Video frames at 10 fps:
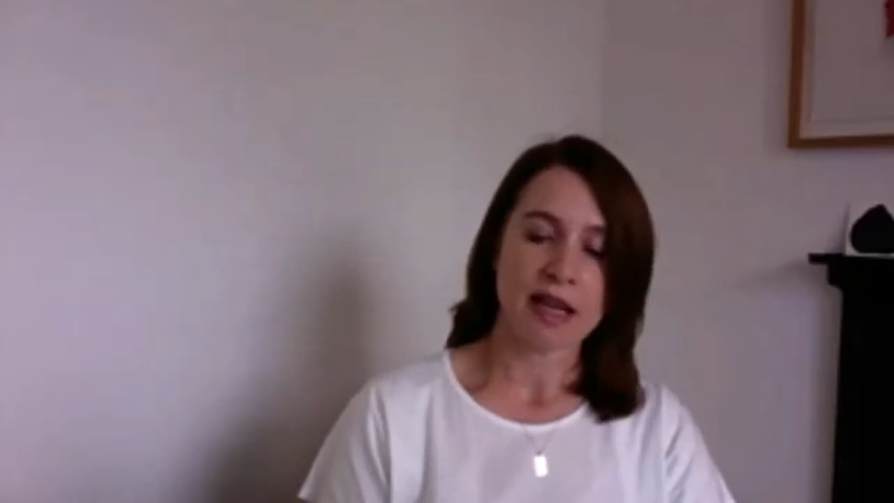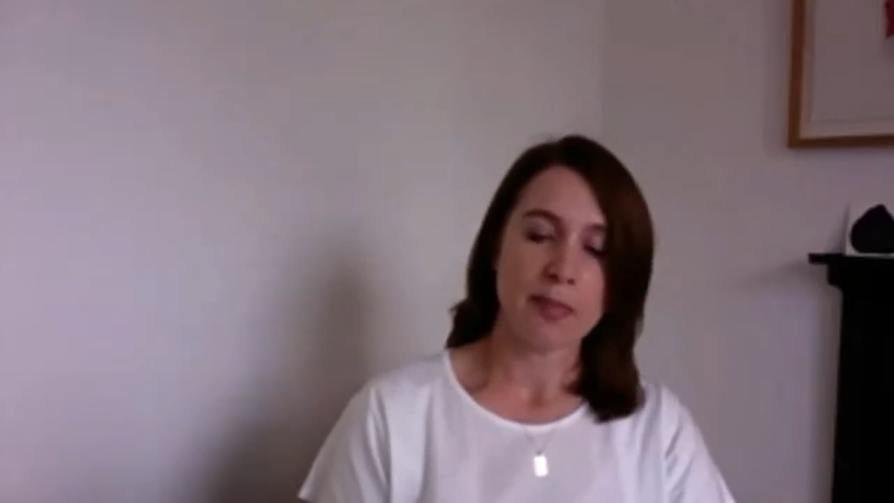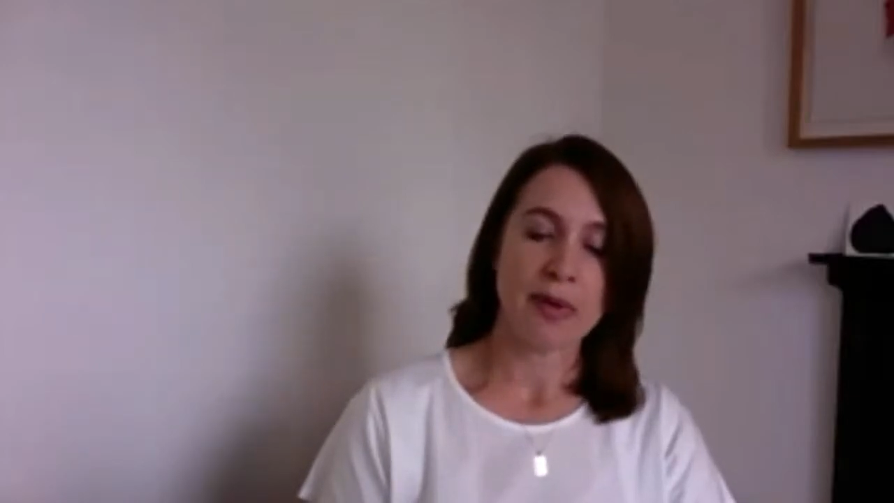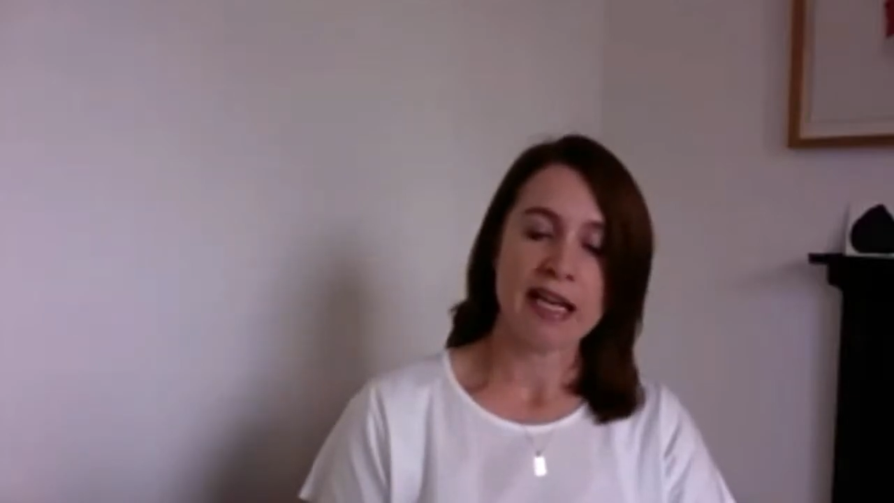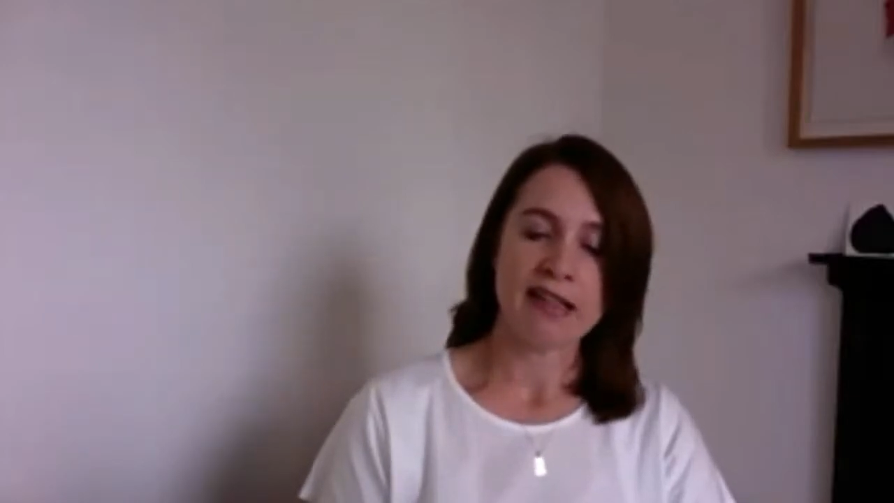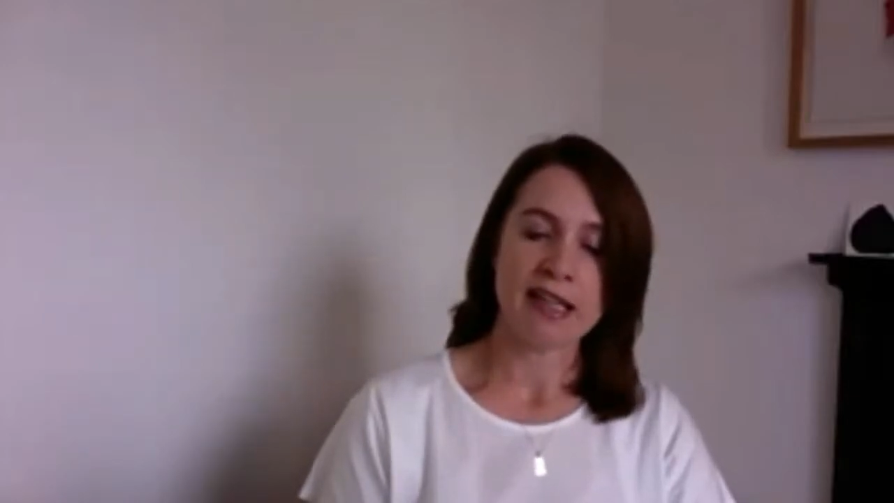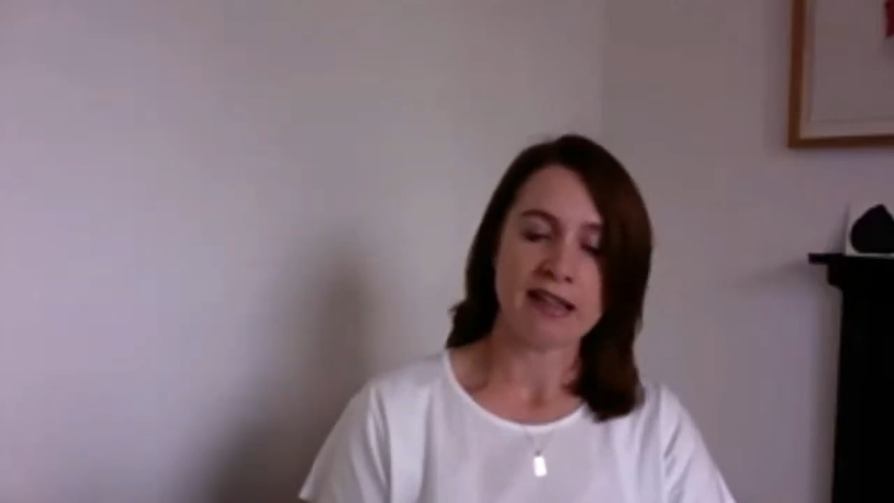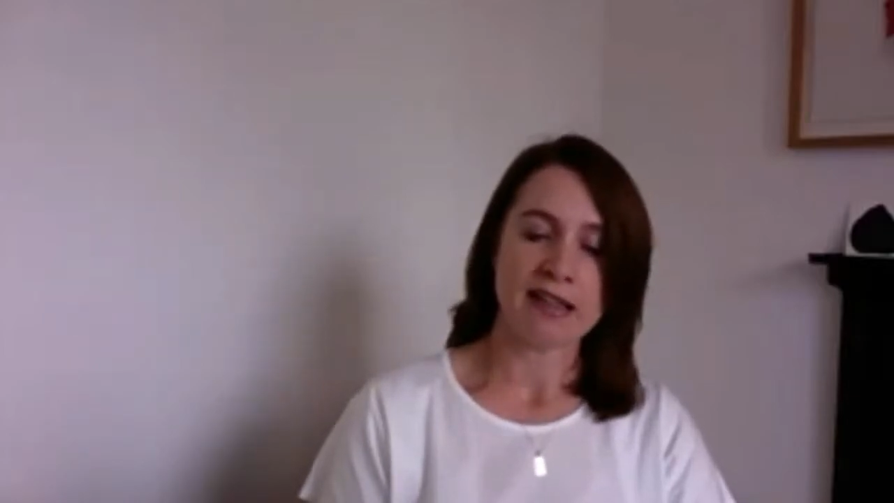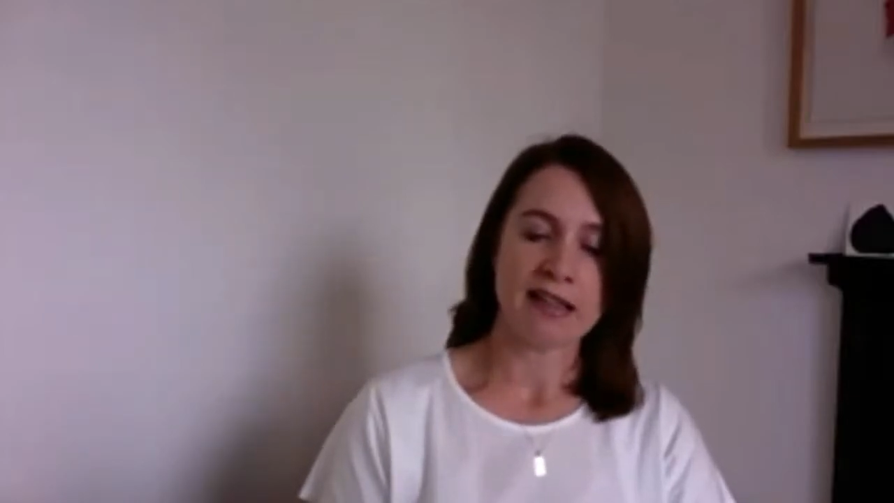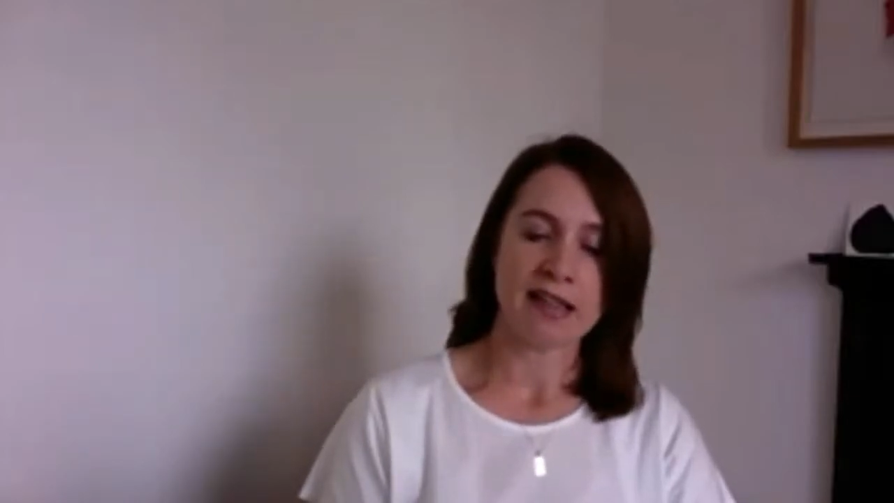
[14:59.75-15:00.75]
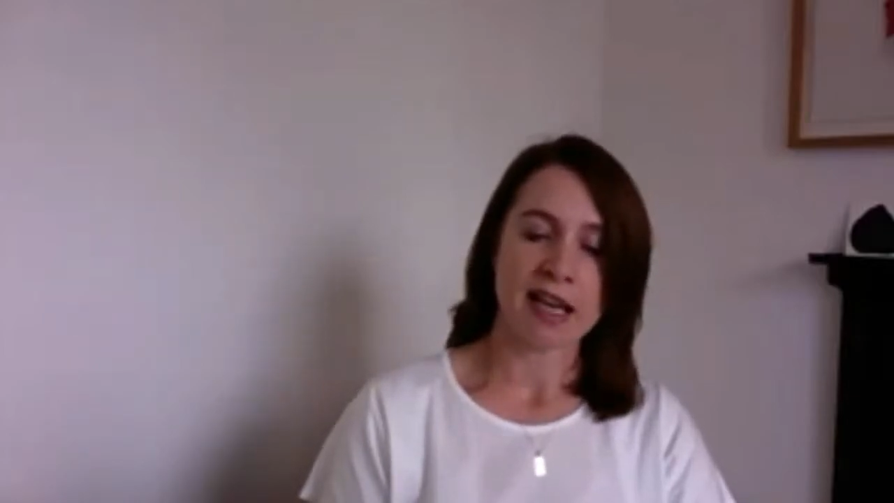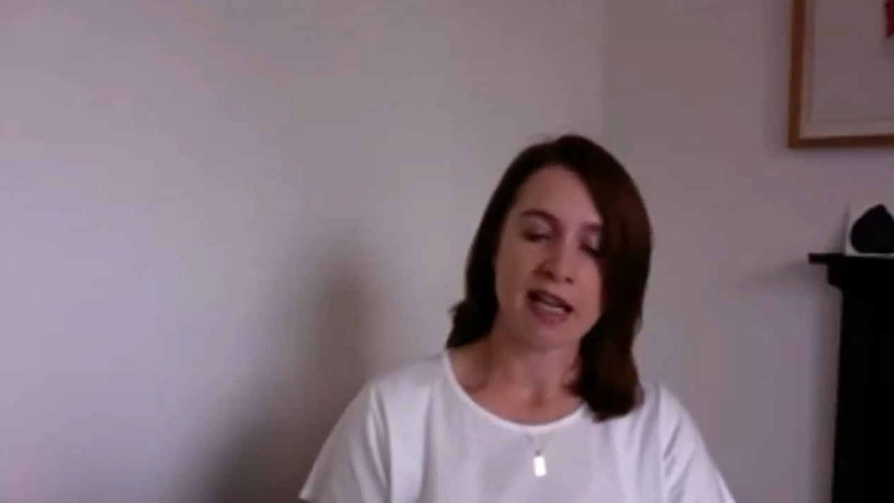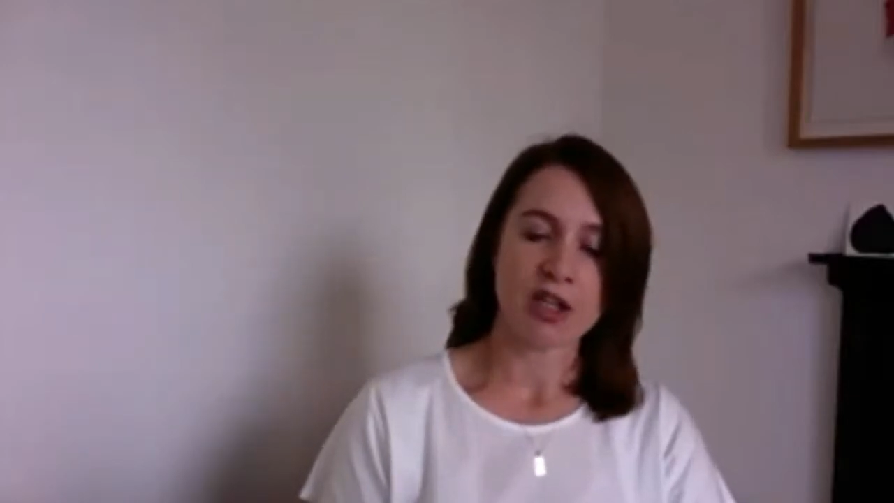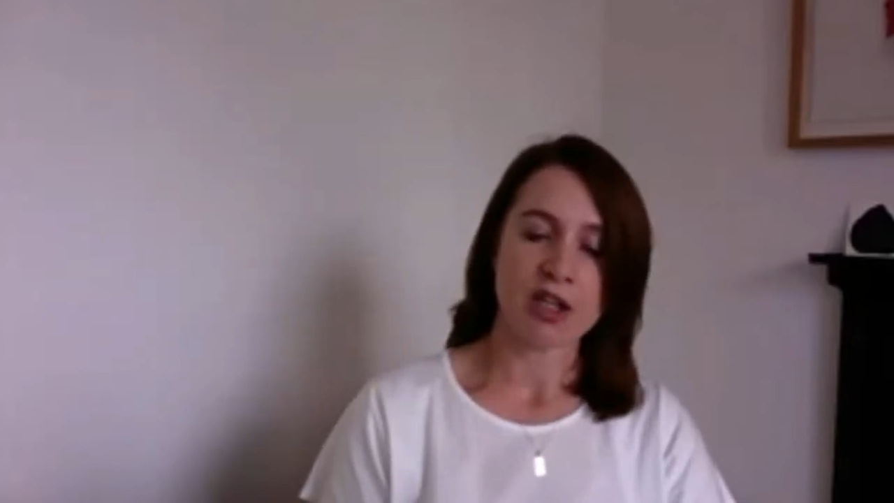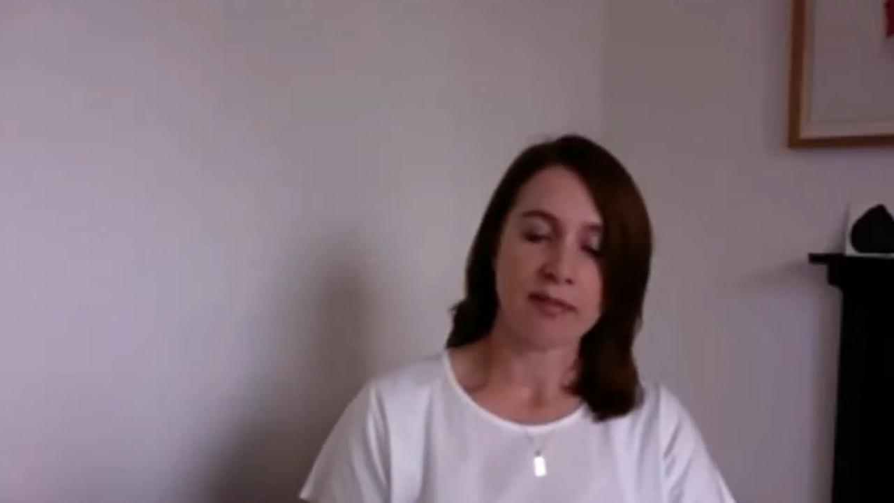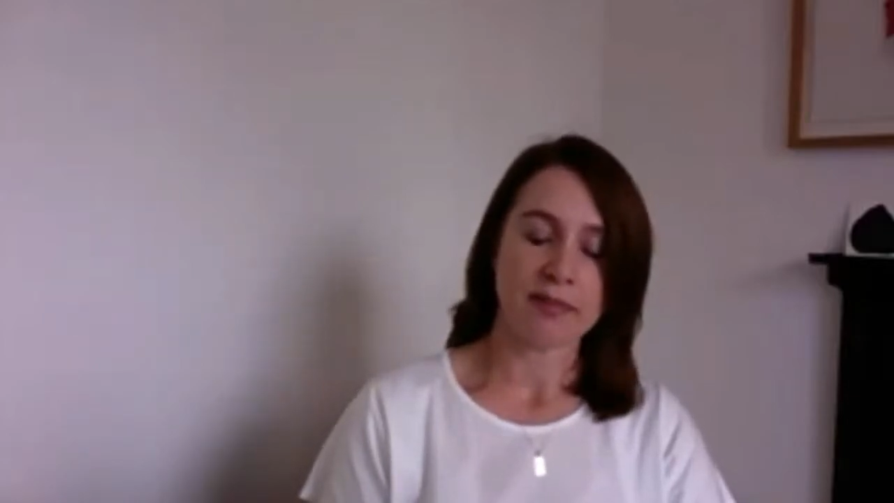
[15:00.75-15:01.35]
a pleasing sensation.